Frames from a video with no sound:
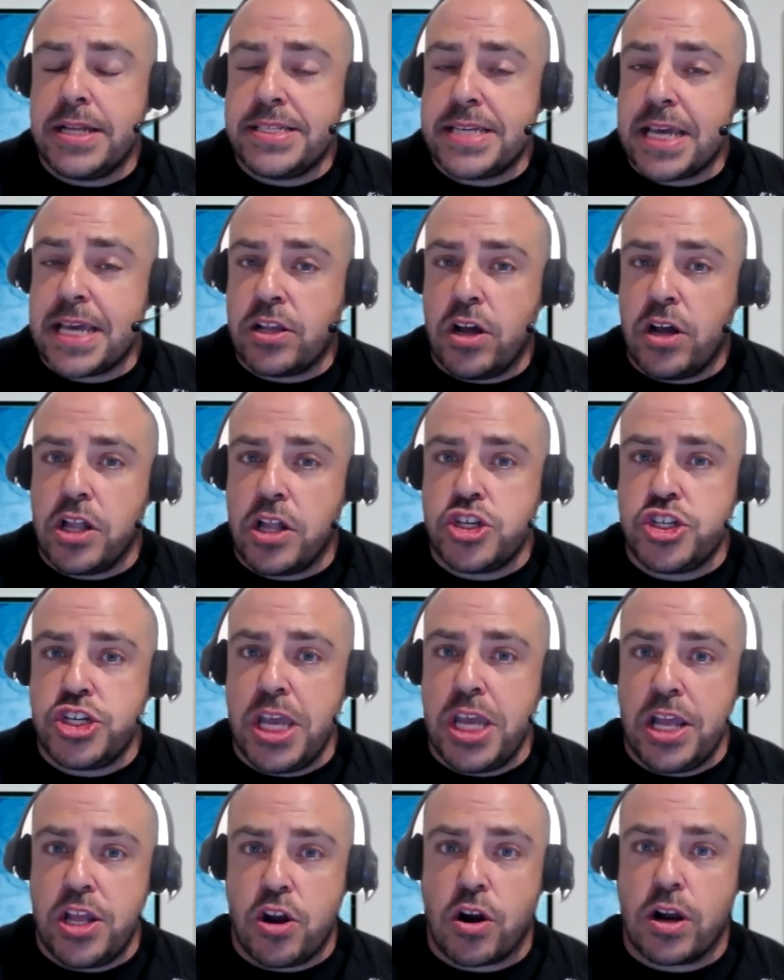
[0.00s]
technology
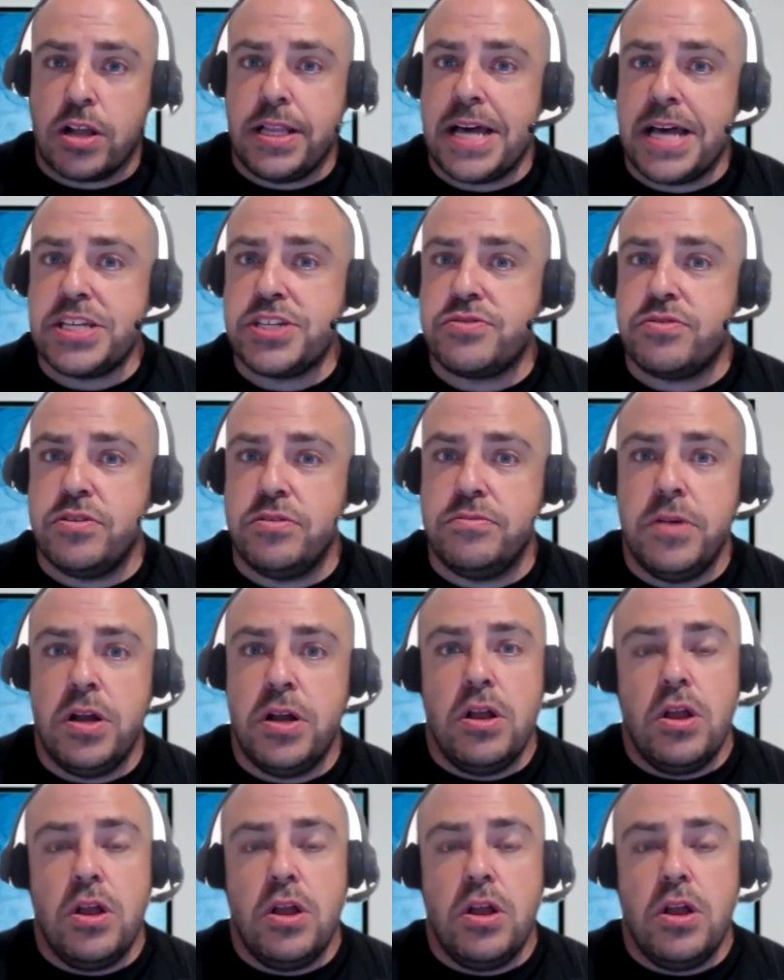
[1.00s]
in your classroom?